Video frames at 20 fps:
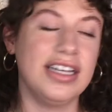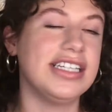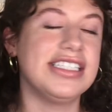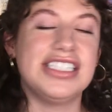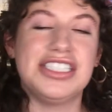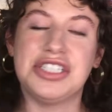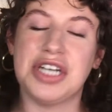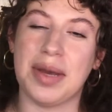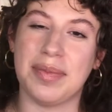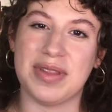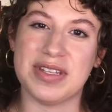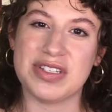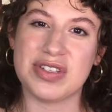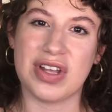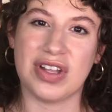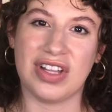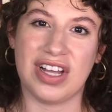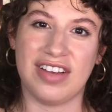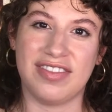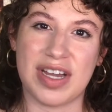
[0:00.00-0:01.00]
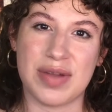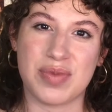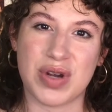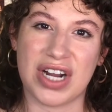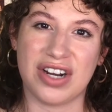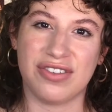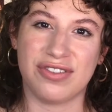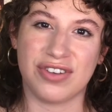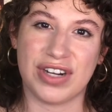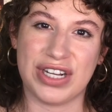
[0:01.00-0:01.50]
To top this all off, I brought
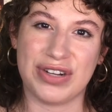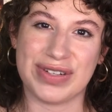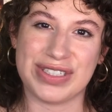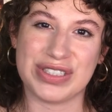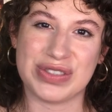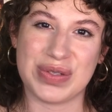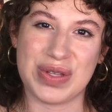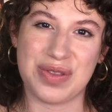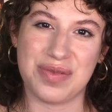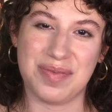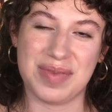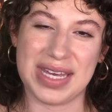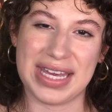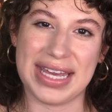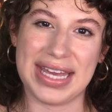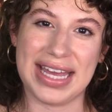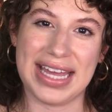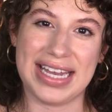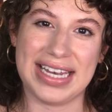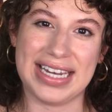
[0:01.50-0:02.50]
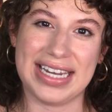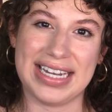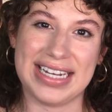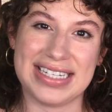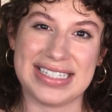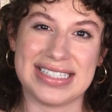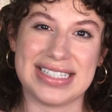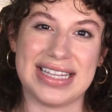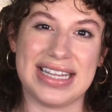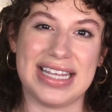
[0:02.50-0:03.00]
a fragrance with me, and it
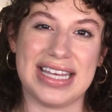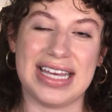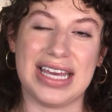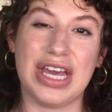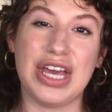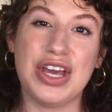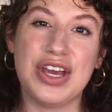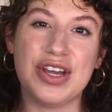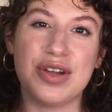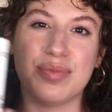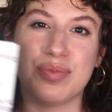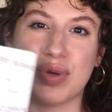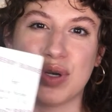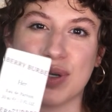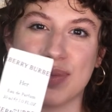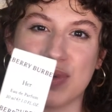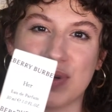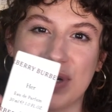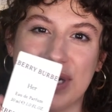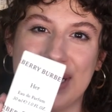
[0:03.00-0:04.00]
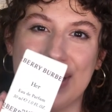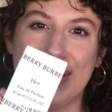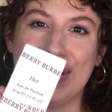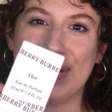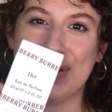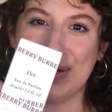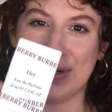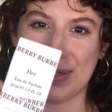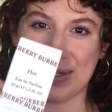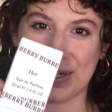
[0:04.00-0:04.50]
is the Burberry
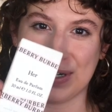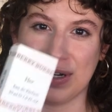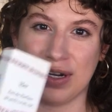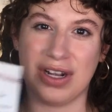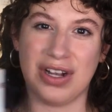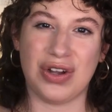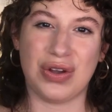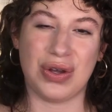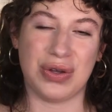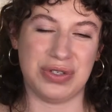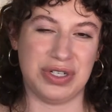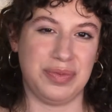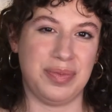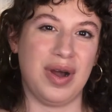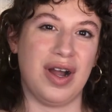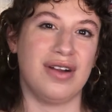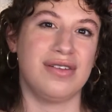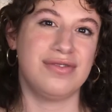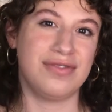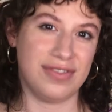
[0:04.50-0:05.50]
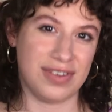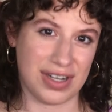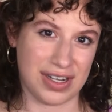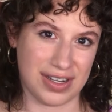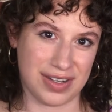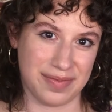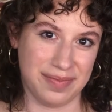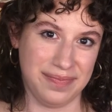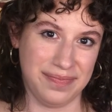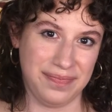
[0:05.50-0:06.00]
Her Eau de
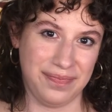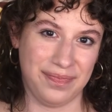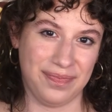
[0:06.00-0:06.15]
Parfum.